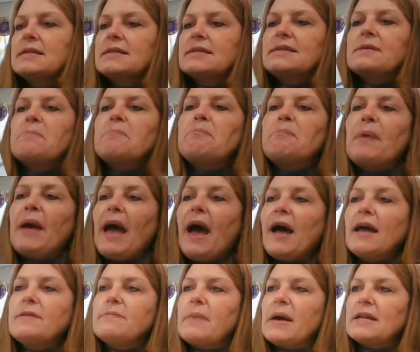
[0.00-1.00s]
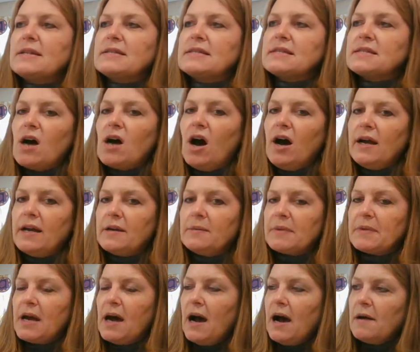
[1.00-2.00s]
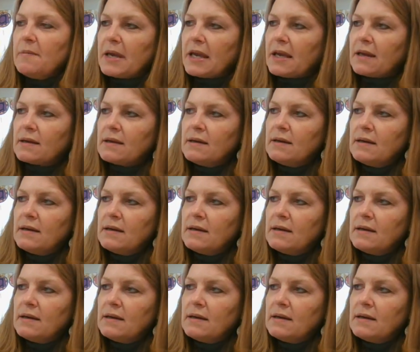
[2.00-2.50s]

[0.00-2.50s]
Some bad men saw him coming.